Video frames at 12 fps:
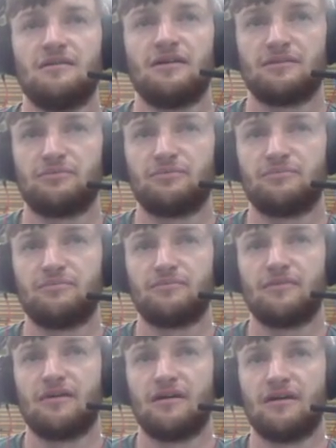
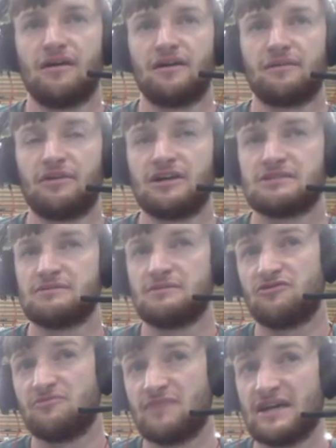I think possibly
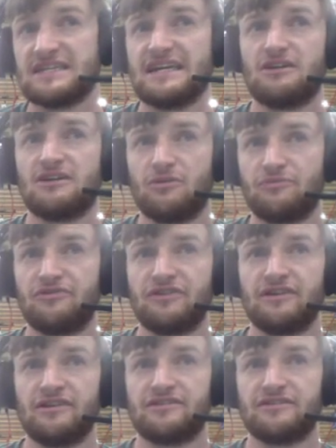moving Matt Daly up the
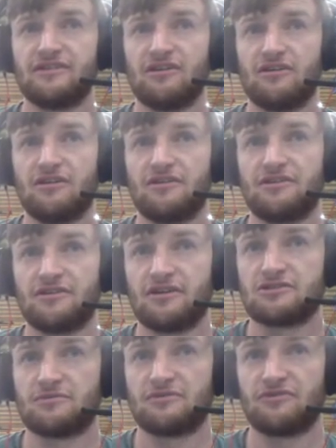field or
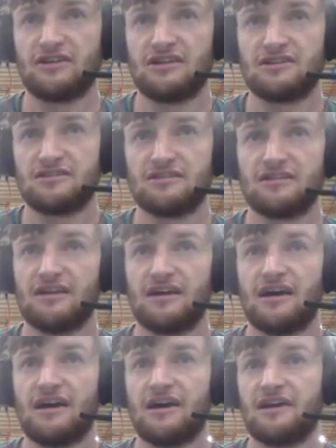Dodge up the field,
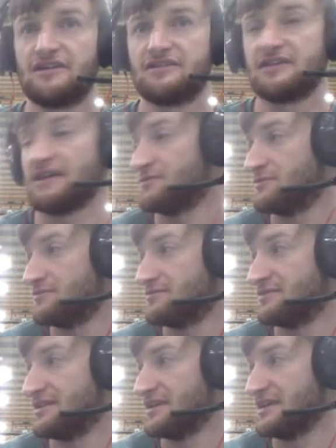and
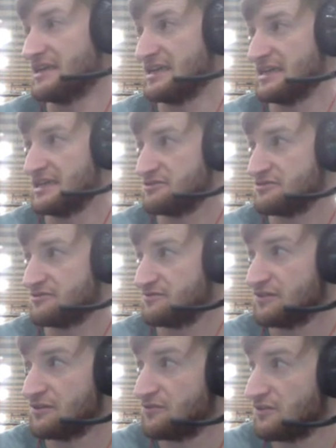you need your
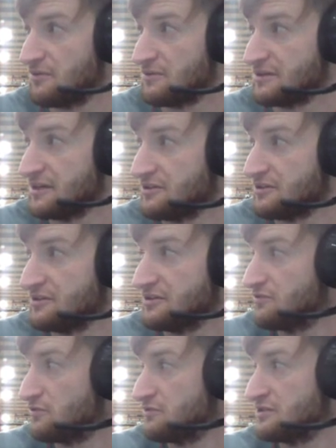forward getting
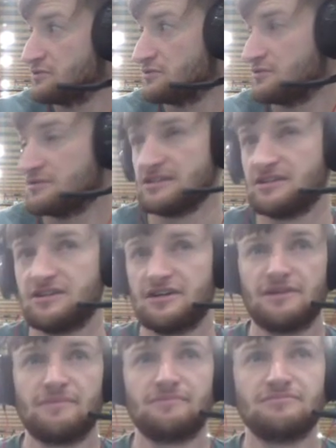13, 14 goals in a
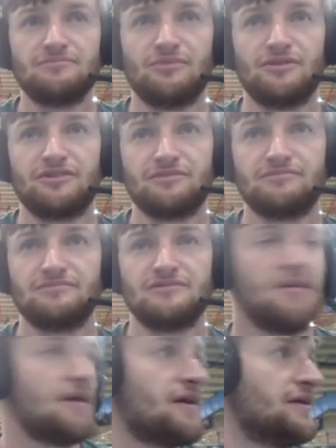day. But you do.
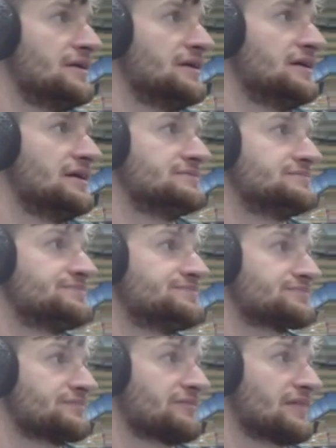They really,
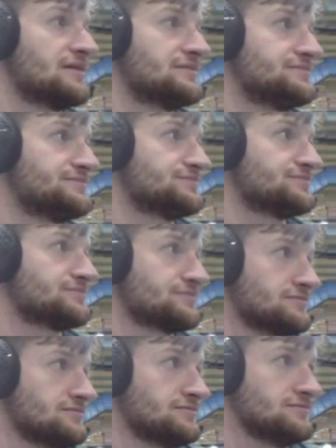as you say, they're
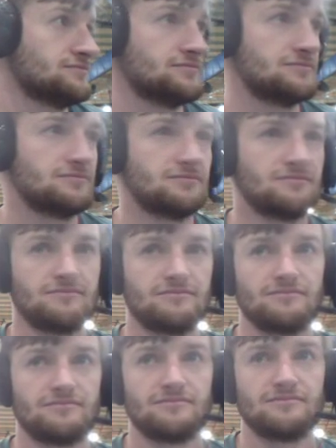really lacking
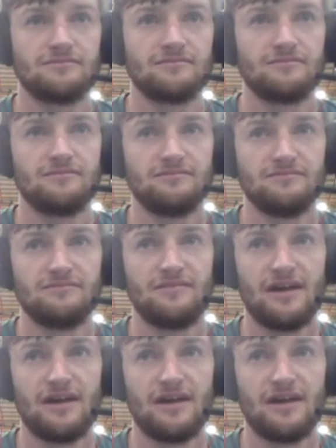in the scoring department.